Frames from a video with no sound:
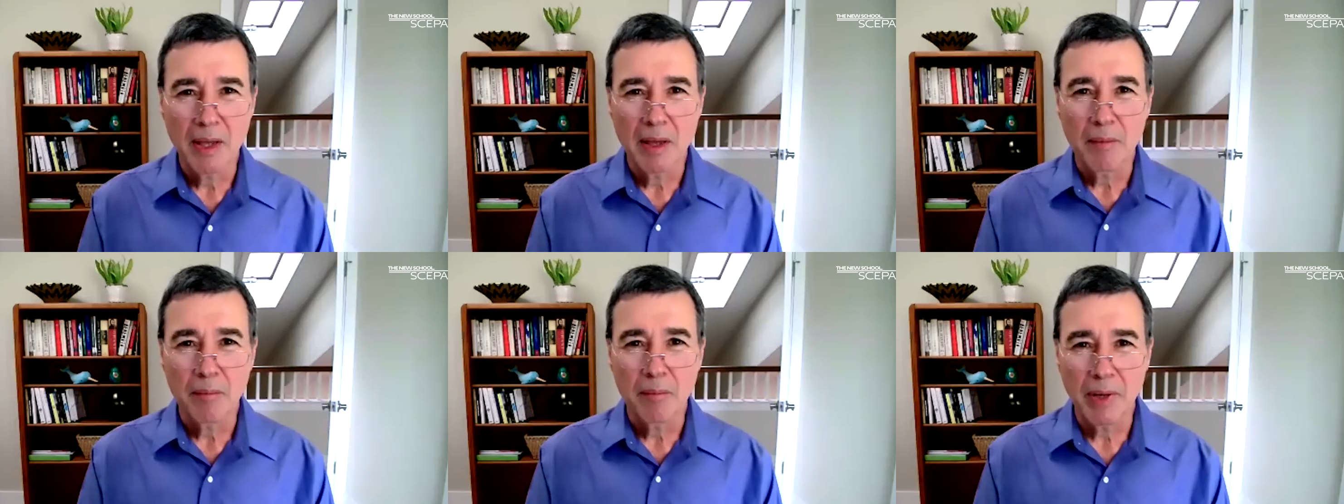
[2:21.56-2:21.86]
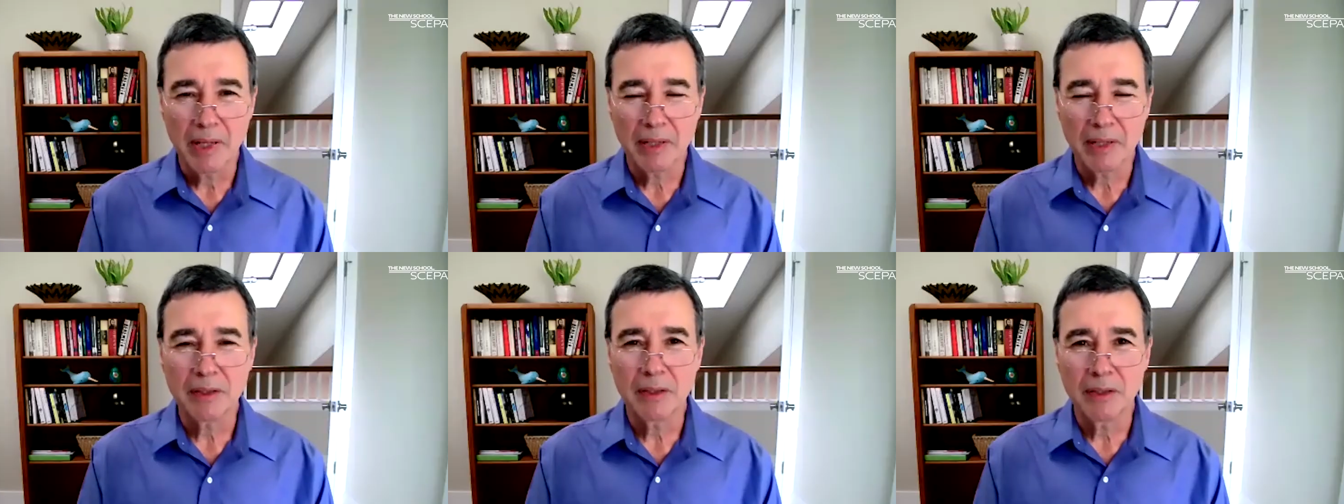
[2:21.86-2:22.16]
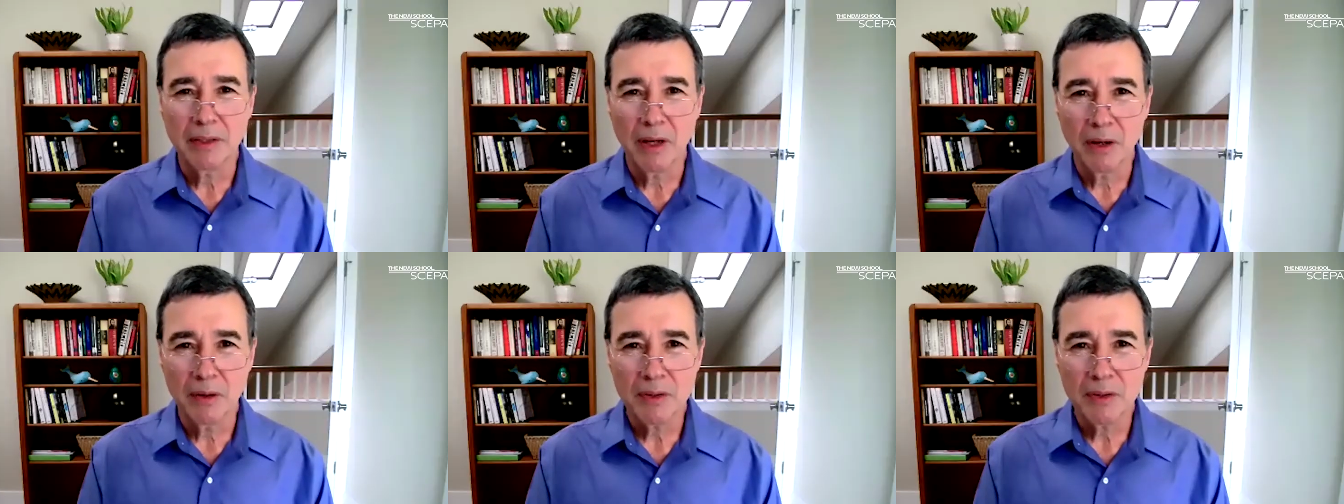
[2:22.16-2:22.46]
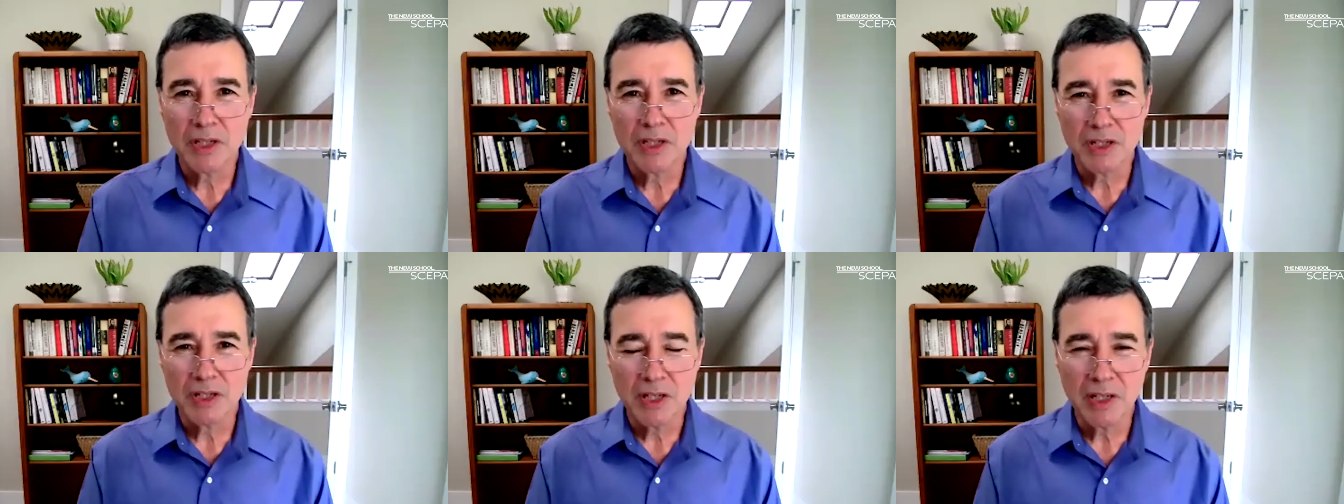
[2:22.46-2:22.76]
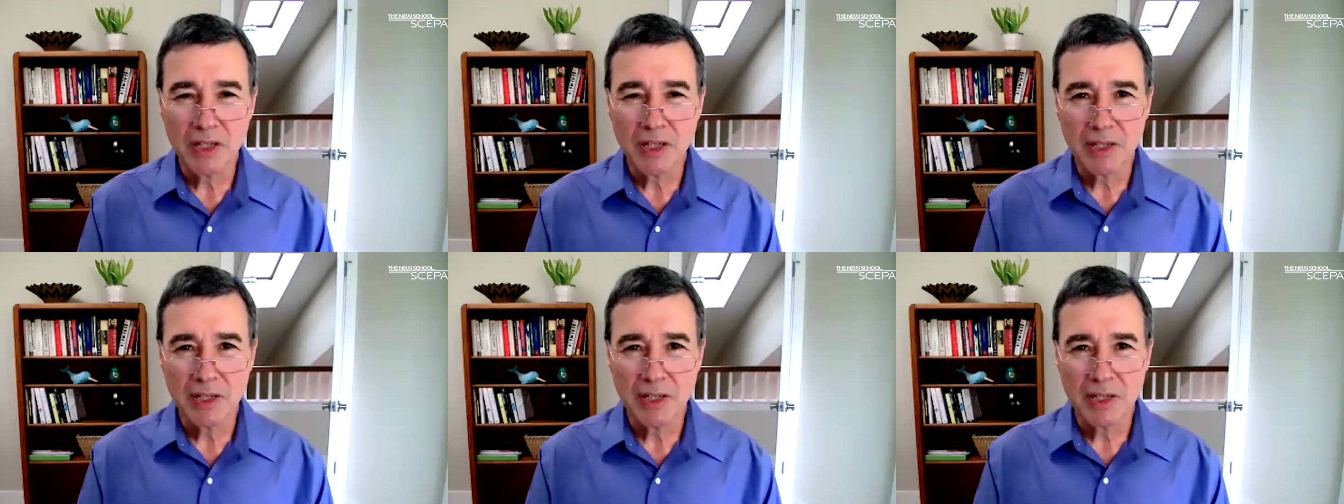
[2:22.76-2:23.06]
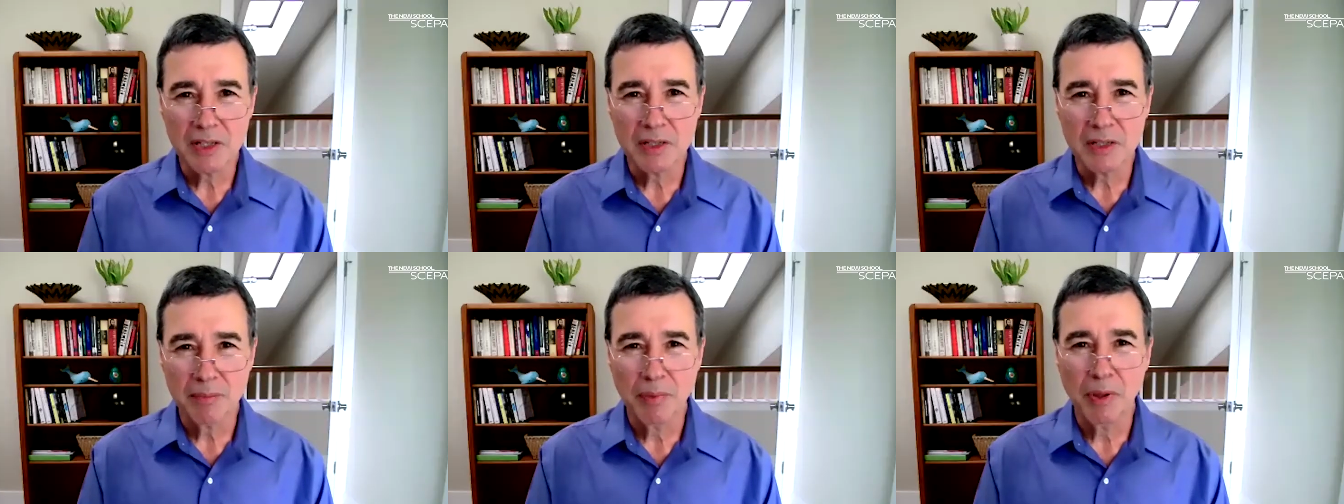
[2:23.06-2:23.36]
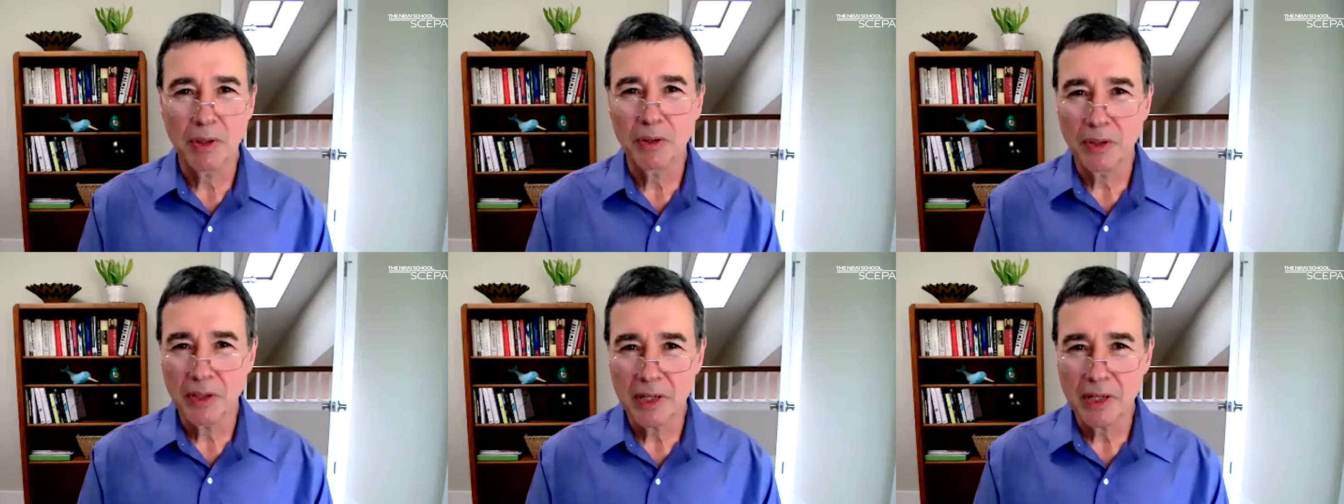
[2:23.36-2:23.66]
but those cities
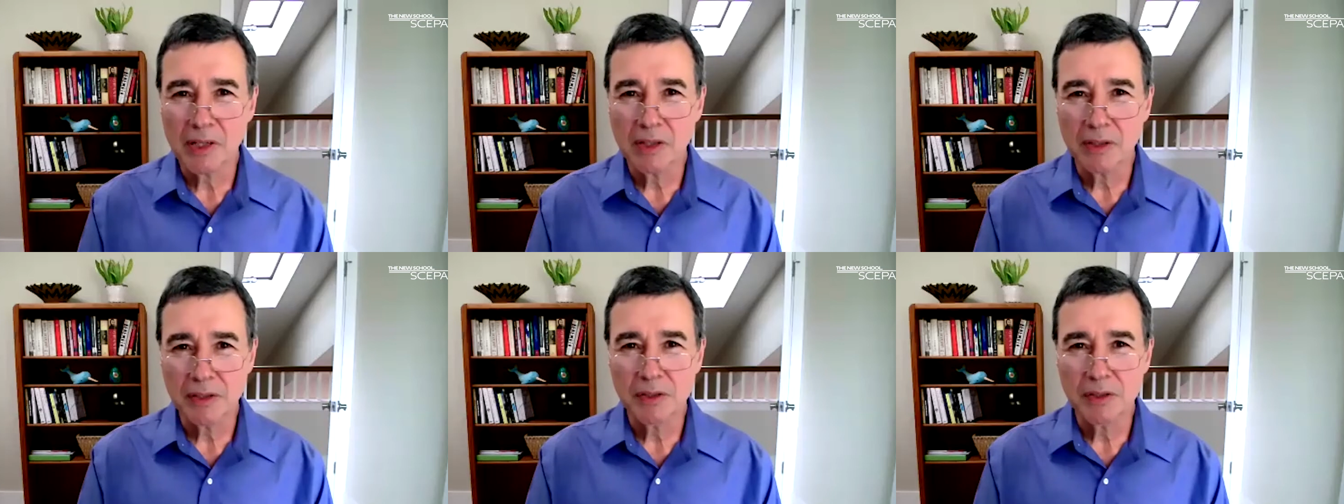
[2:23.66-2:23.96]
politically